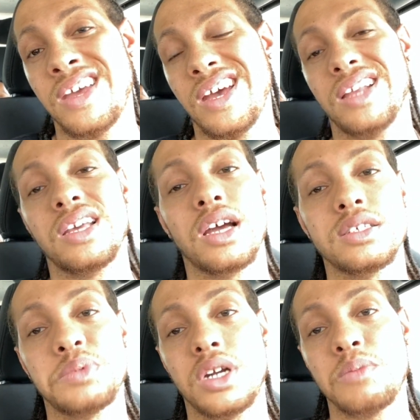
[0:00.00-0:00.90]
I think I
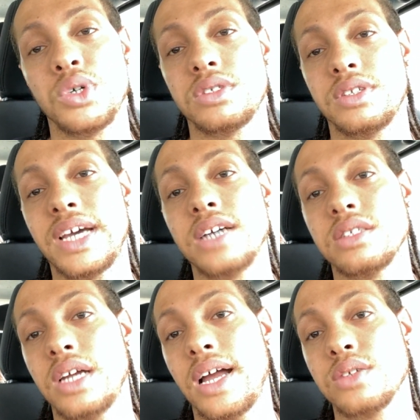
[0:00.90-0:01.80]
spent almost a
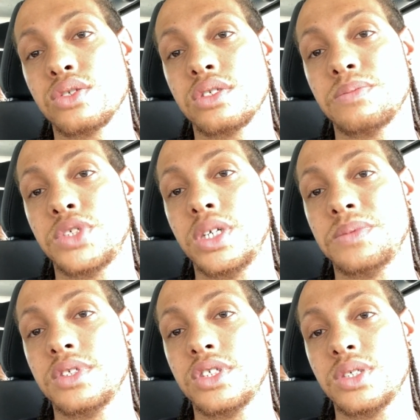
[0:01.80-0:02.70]
thousand dollars on some
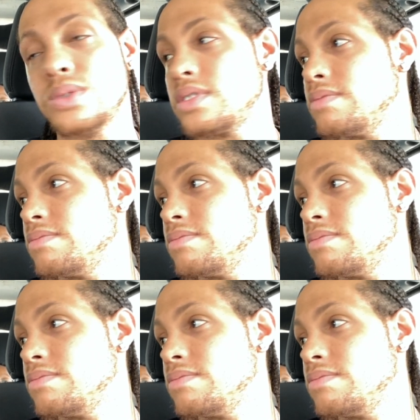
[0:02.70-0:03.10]
chips and juice.